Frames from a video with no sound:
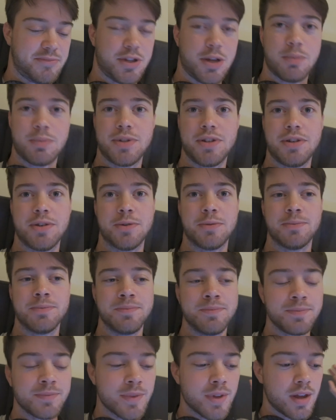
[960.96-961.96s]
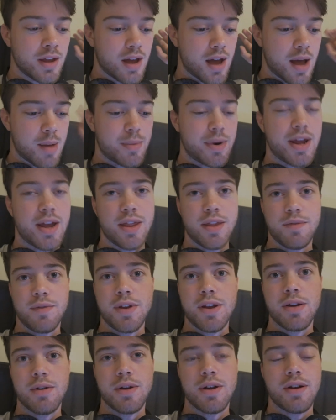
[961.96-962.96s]
It's up to you. I'm going to end the
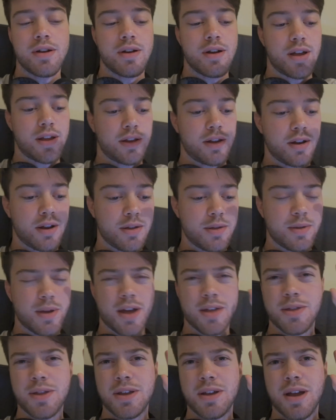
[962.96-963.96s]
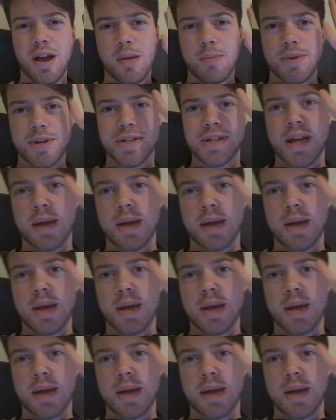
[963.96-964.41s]
video here, and you know, I think I'm going to